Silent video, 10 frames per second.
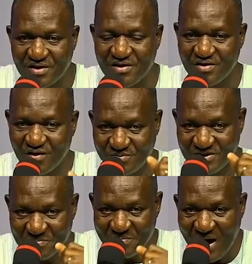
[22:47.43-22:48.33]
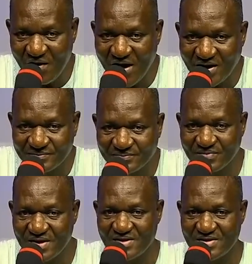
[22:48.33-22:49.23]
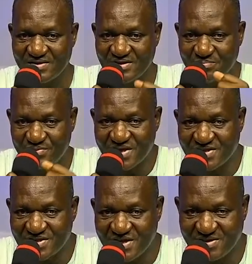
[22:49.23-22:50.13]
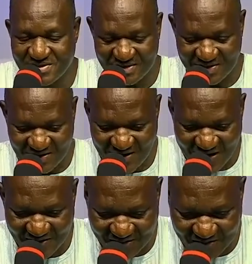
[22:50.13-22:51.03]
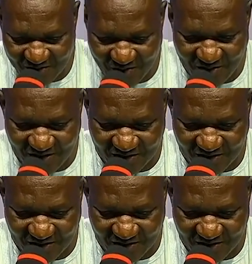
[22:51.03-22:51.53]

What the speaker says: of the power, the presence, and the glory